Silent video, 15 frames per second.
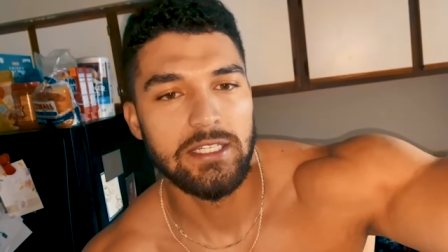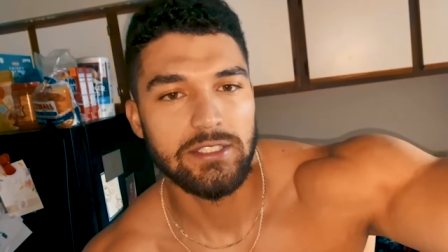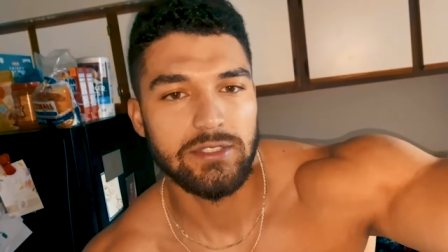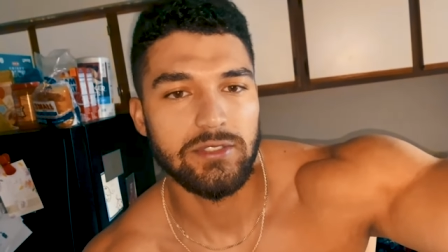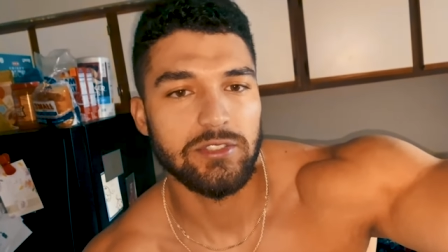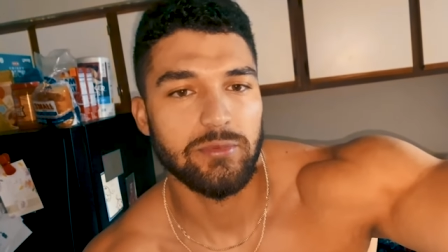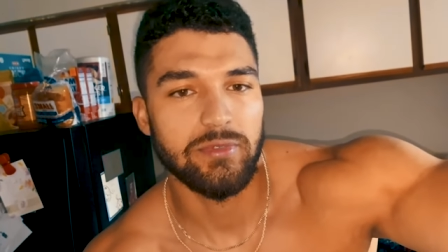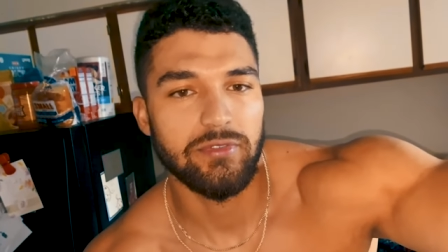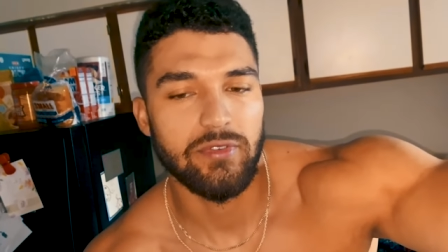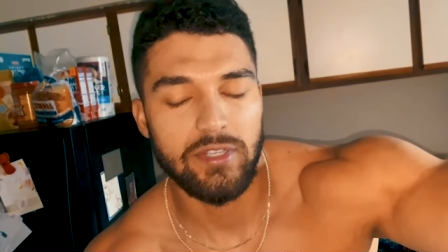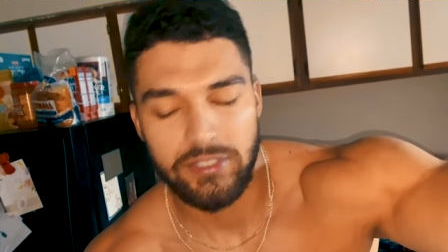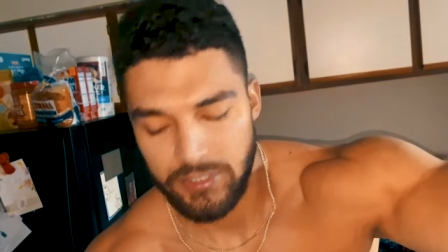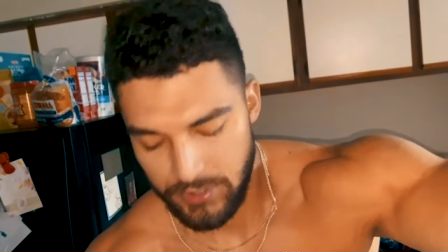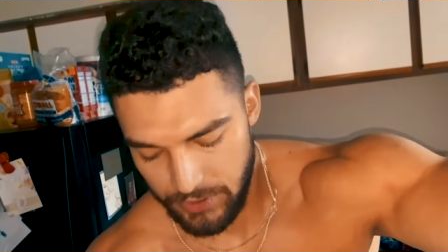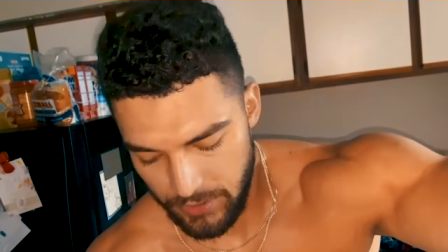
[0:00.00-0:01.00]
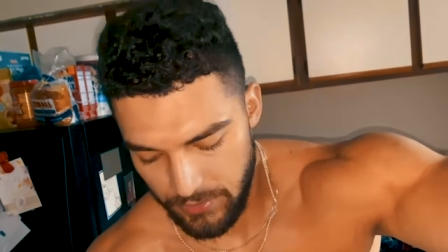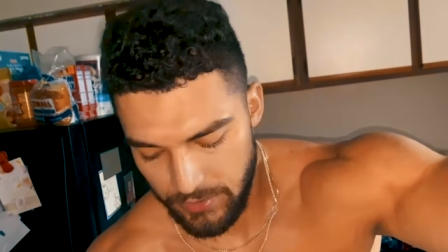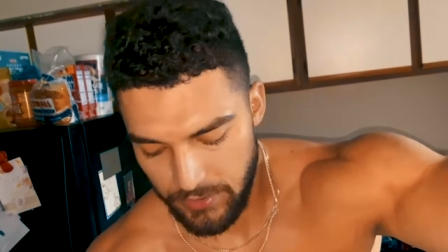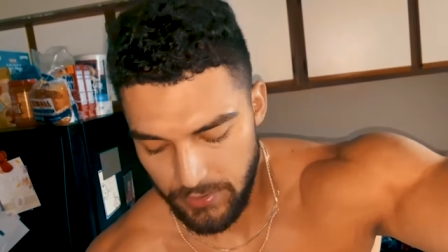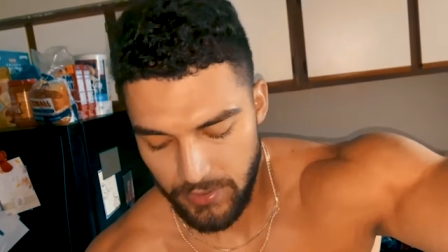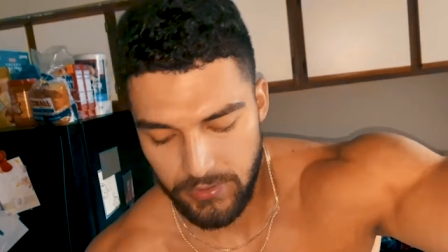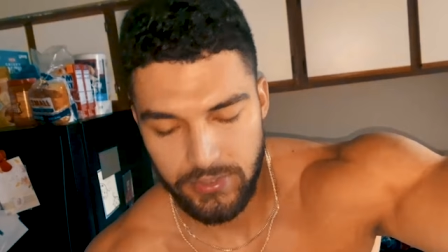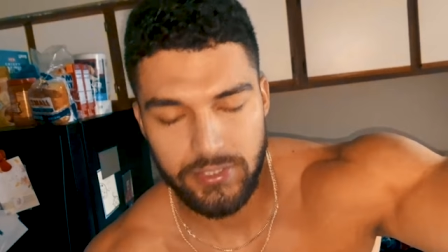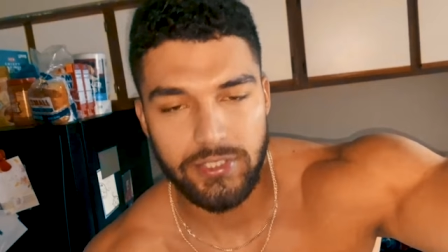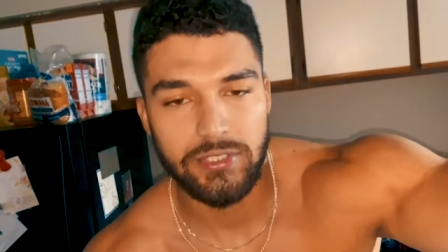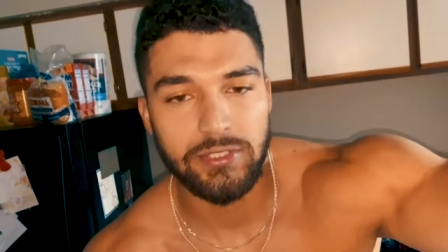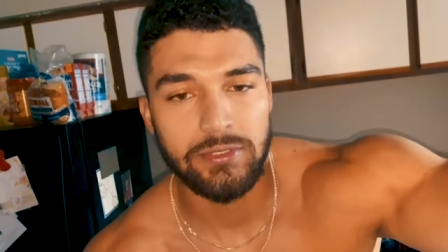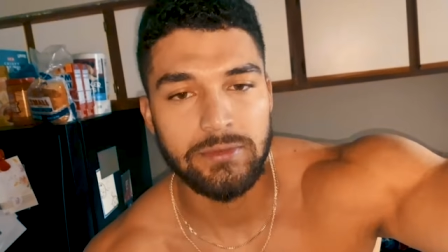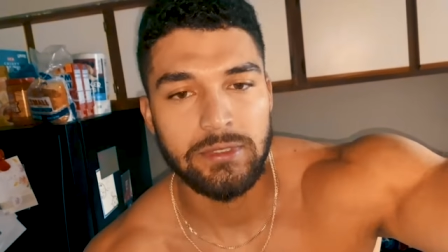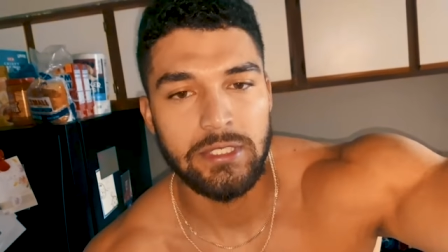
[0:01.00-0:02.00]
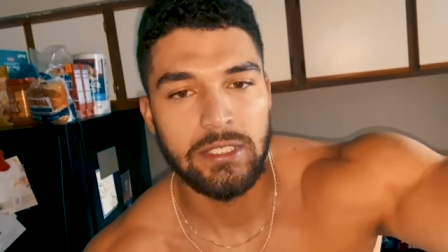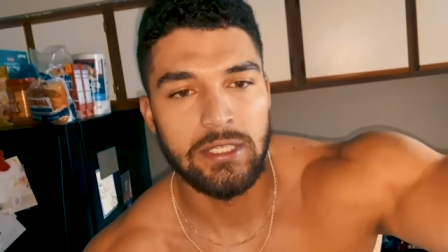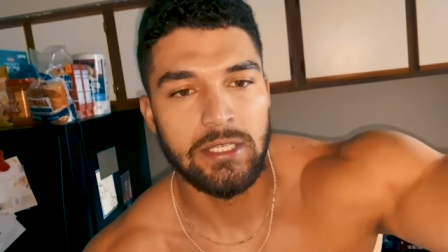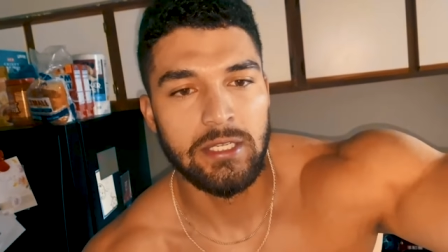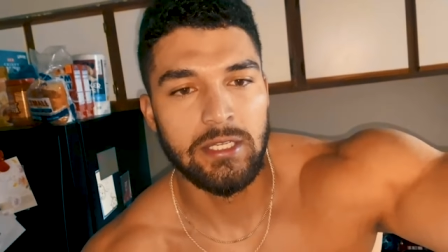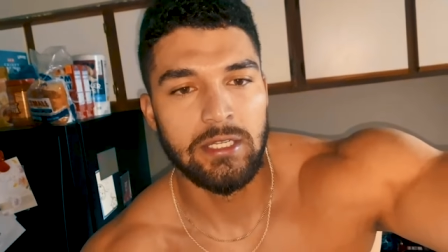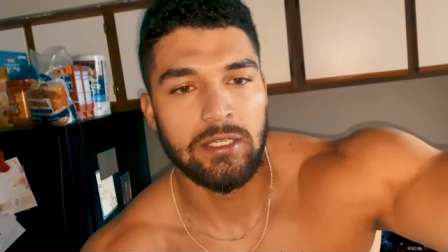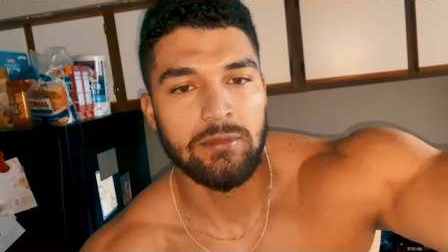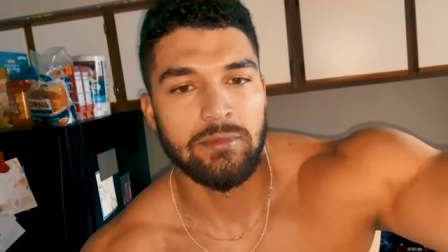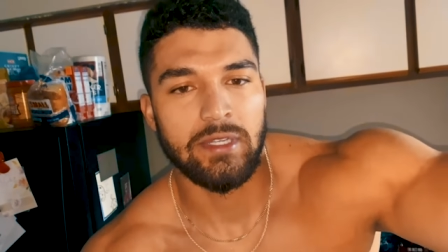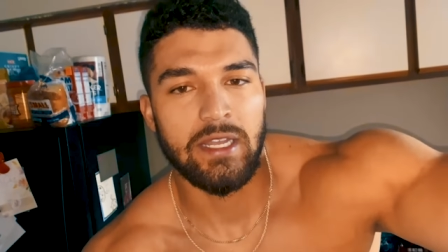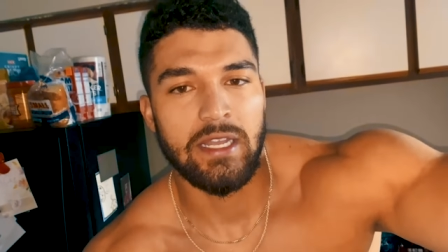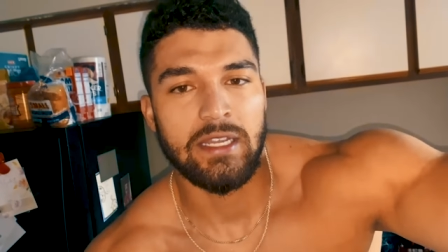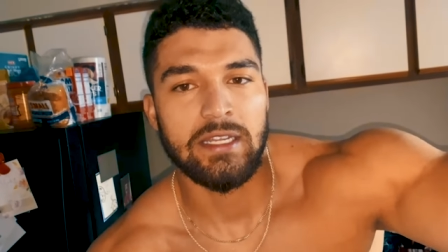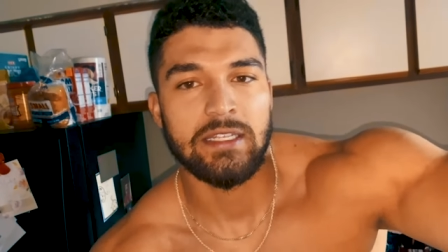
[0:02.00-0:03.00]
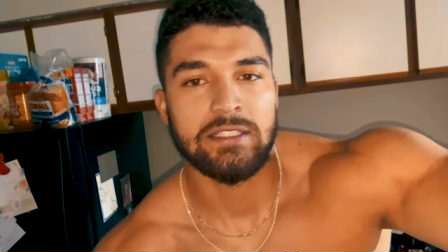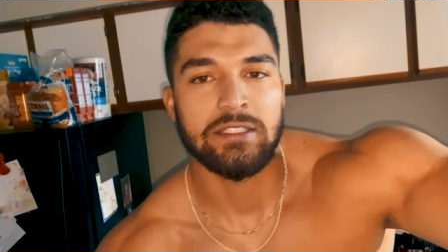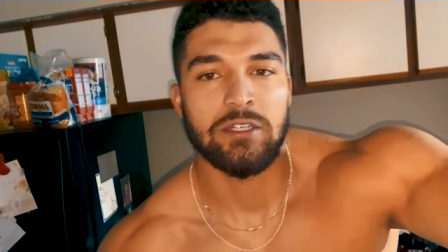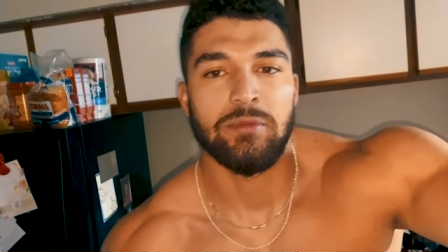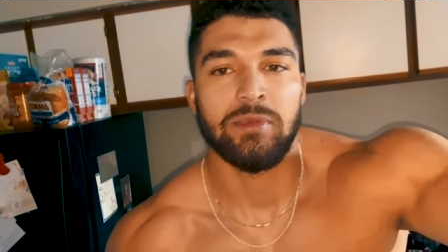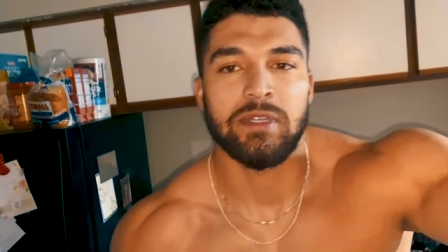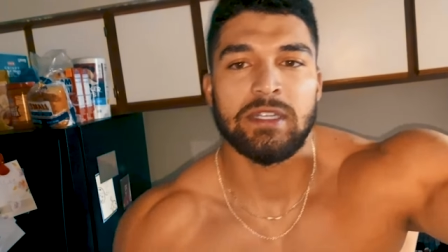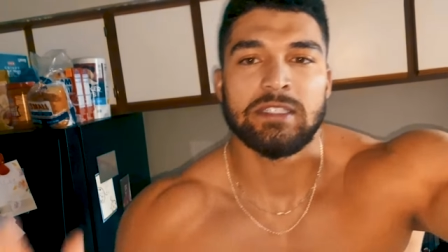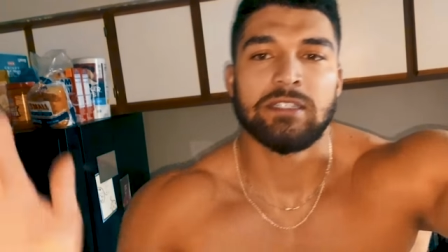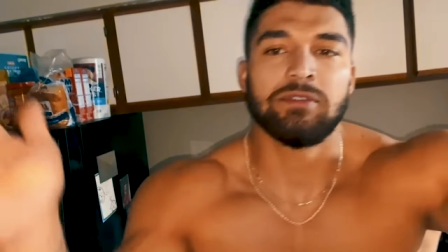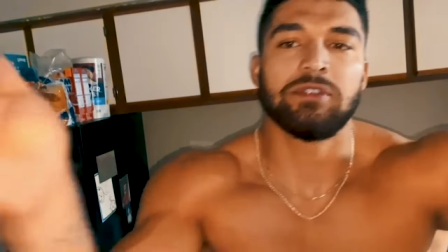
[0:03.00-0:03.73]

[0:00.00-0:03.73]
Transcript: So it's gonna be fresh. I'll show you those too. But yeah, guys, I hope you guys have a